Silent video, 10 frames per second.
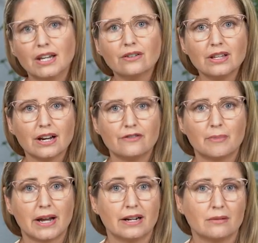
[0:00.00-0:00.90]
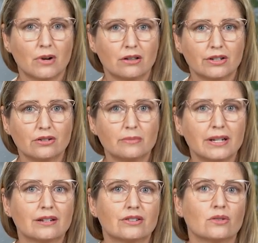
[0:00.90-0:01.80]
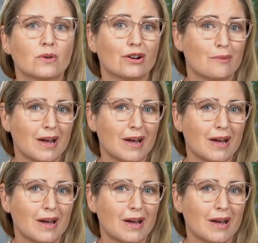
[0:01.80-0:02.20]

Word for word: Here the alpha-pinene molecule begins to work her